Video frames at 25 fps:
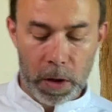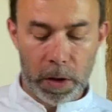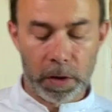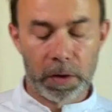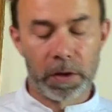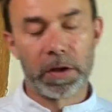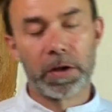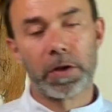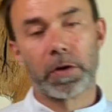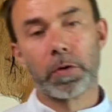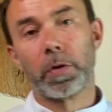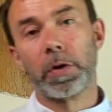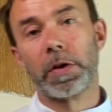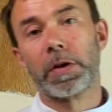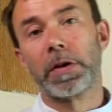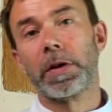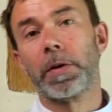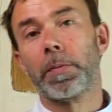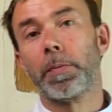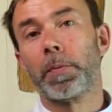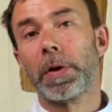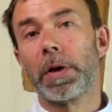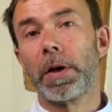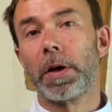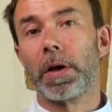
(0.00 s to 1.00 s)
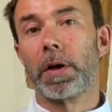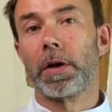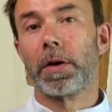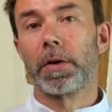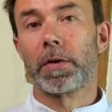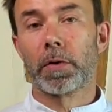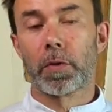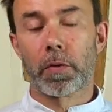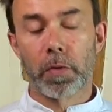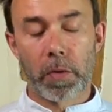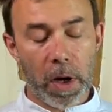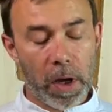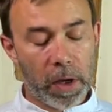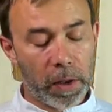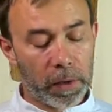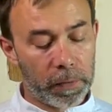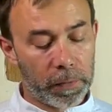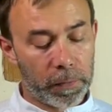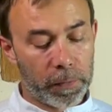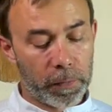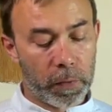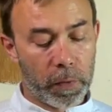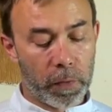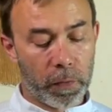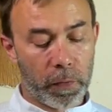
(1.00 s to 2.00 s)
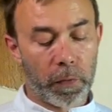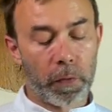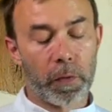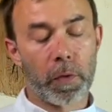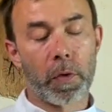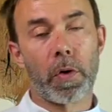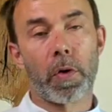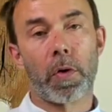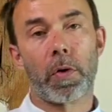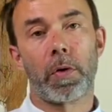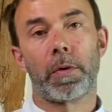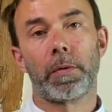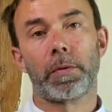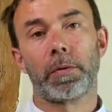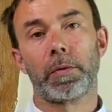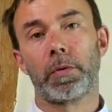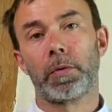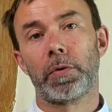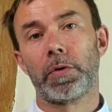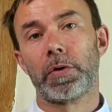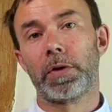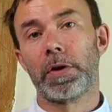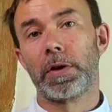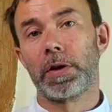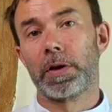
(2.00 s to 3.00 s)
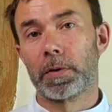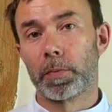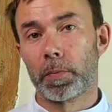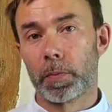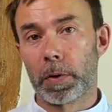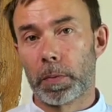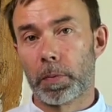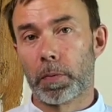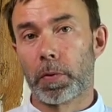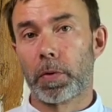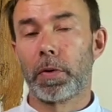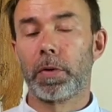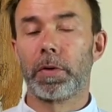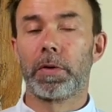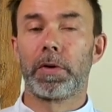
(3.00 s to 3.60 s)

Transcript: This recipe is around for 4 to 6 people,